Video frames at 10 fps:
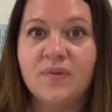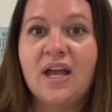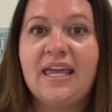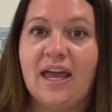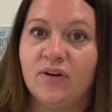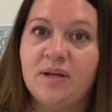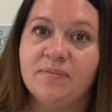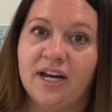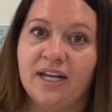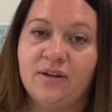counting
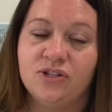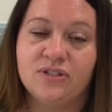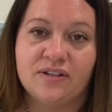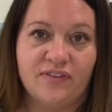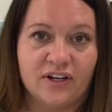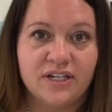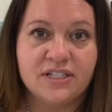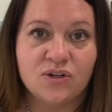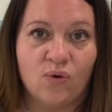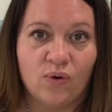money using various
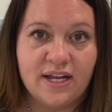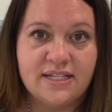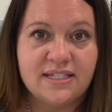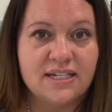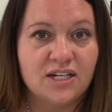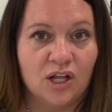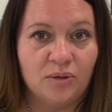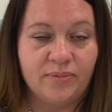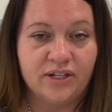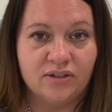coins and dollar
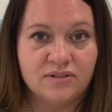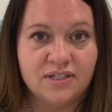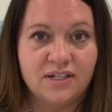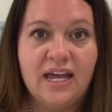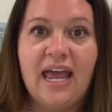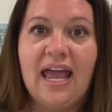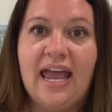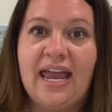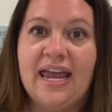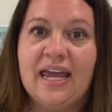bills,
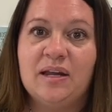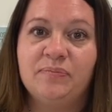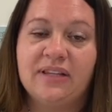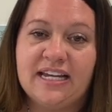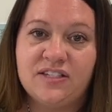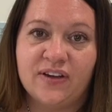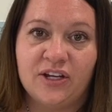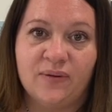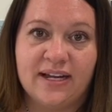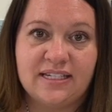and place
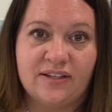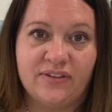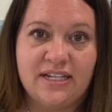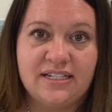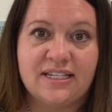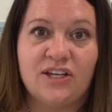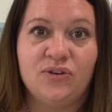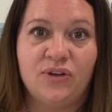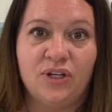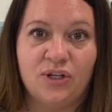value activities that you
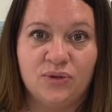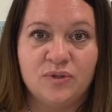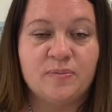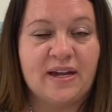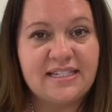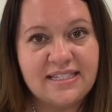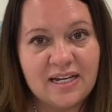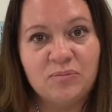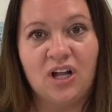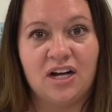can use base
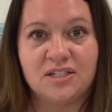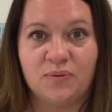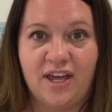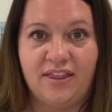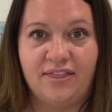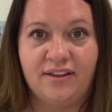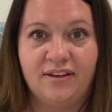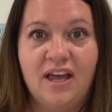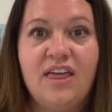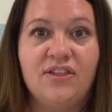10 blocks with.
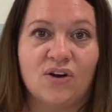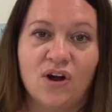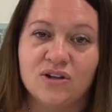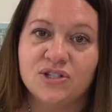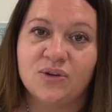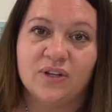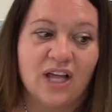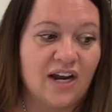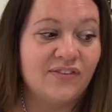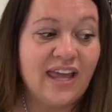There are also a
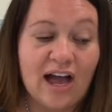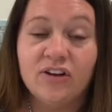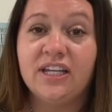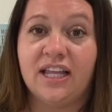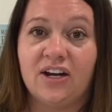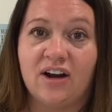lot of calculator